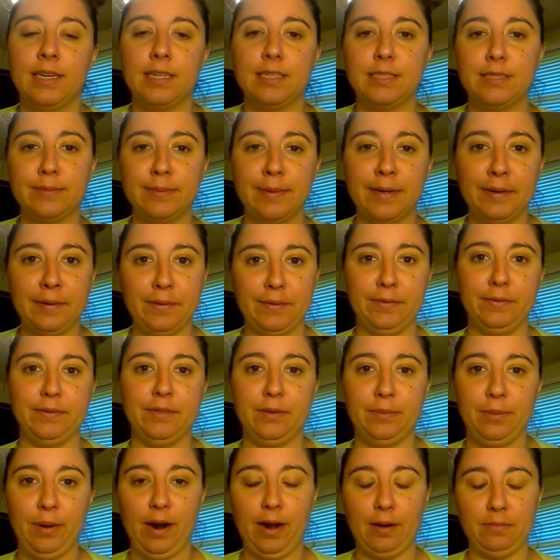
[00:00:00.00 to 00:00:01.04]
It's my
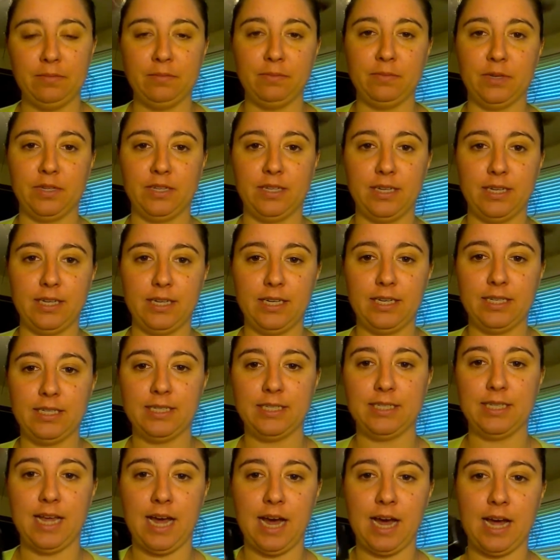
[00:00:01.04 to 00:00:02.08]
only problem with it
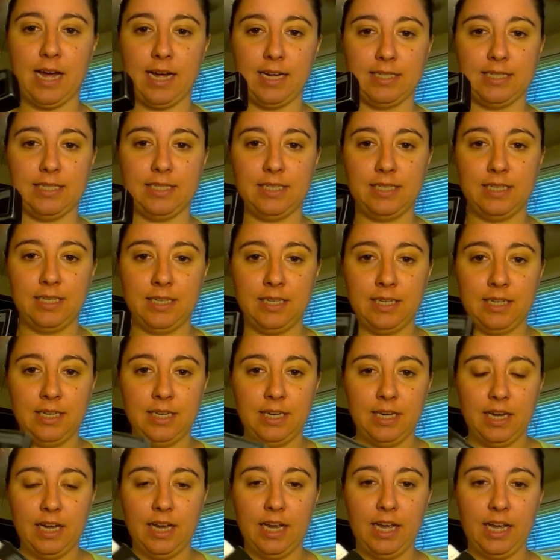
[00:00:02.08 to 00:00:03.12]
is that
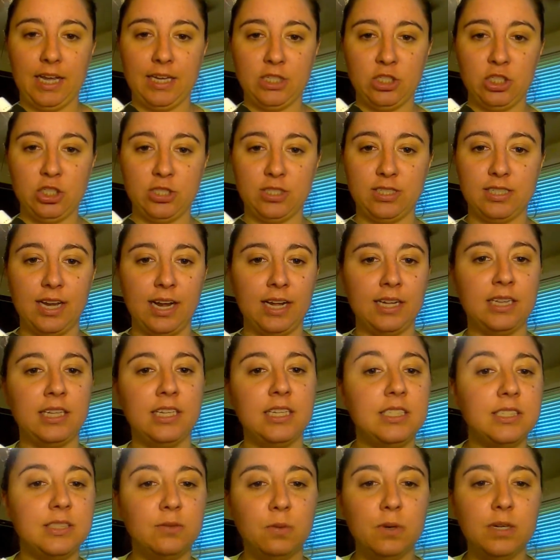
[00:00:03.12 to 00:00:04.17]
it just, and
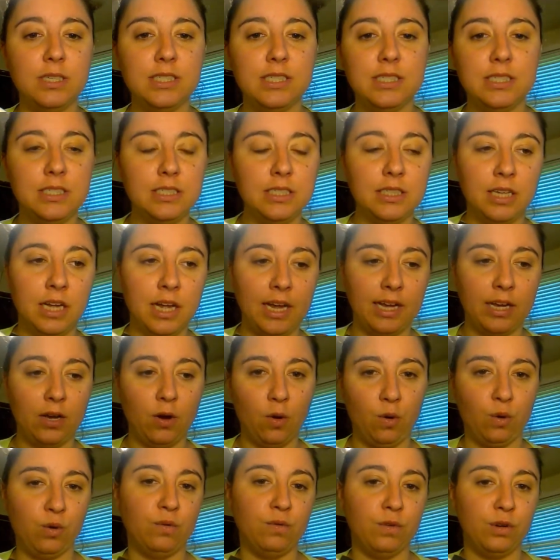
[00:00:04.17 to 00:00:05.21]
this wasn't like
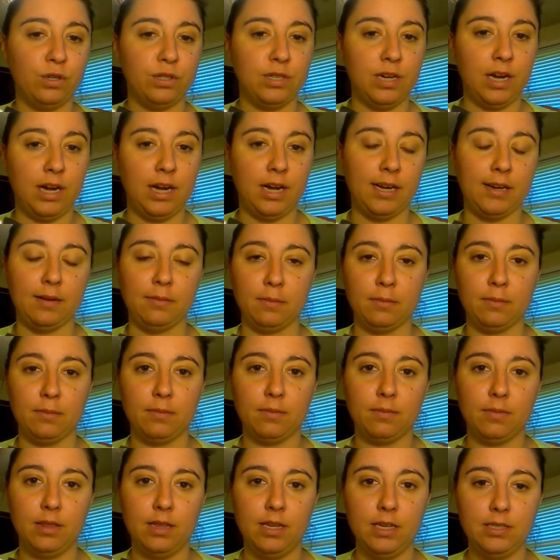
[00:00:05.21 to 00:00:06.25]
over time.
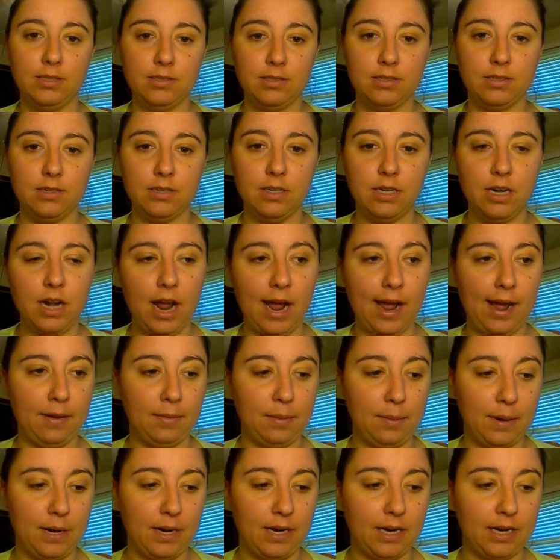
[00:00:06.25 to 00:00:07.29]
This started
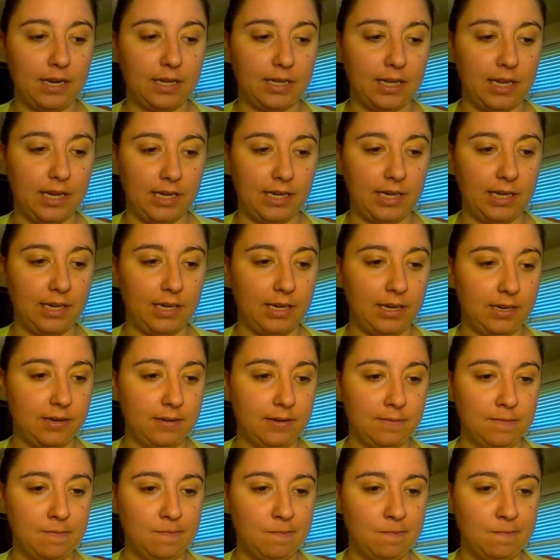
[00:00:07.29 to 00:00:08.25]
happening like